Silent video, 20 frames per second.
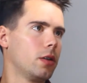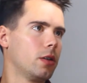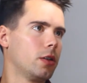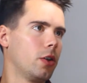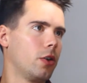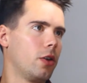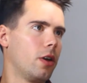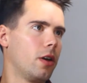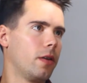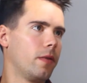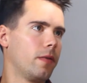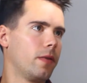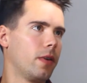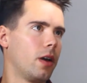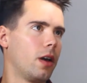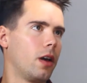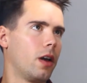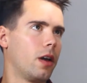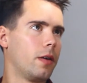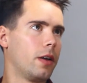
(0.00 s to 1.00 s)
So you have
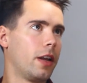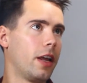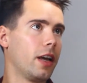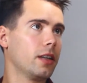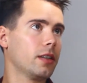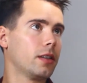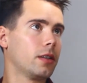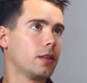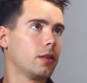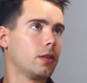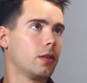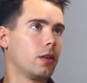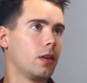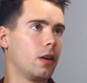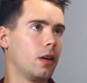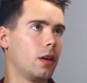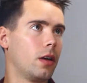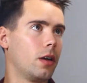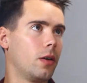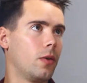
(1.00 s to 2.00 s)
uh, an x,
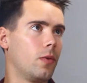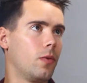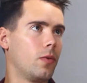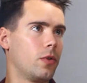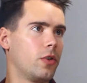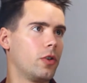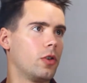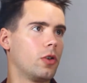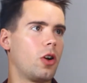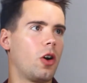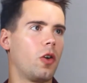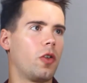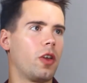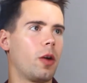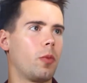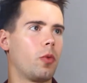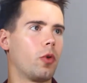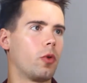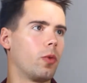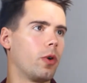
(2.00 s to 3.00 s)
uh, you can call the
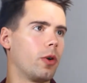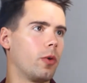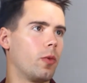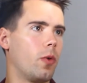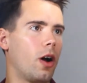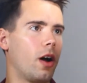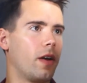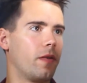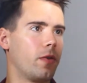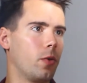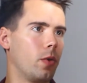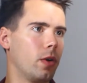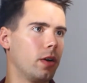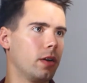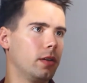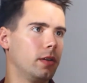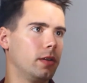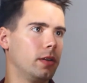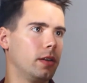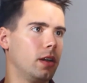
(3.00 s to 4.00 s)
upward one y if you want,
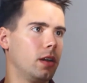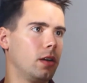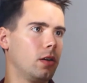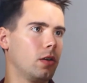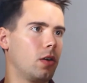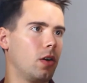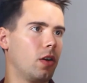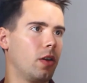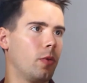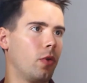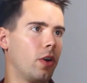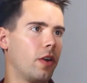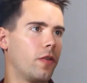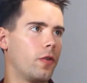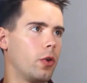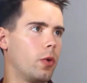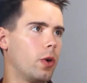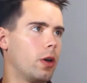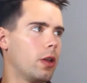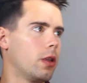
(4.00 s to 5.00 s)
and z, you can call them whatever
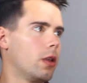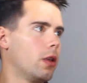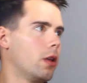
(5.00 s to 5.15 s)
you want.